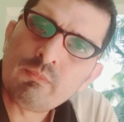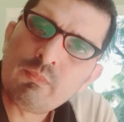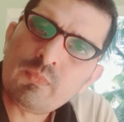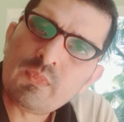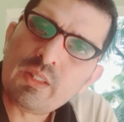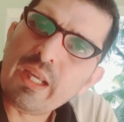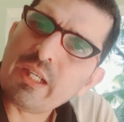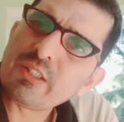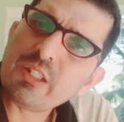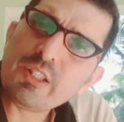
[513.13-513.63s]

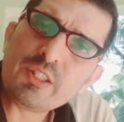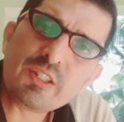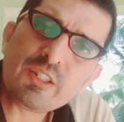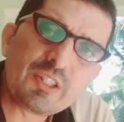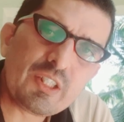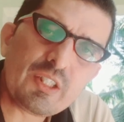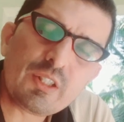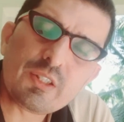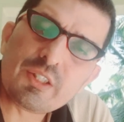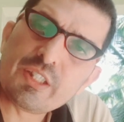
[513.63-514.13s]
Actually,
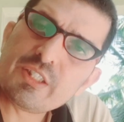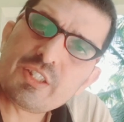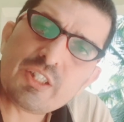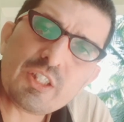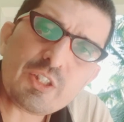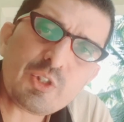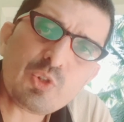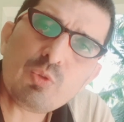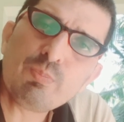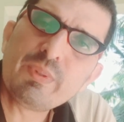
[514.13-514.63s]
teacher
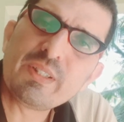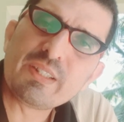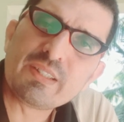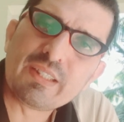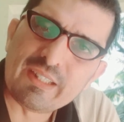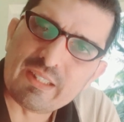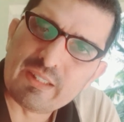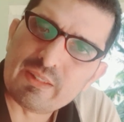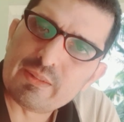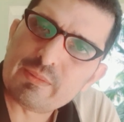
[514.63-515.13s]
should be
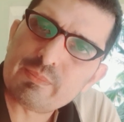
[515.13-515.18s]
there,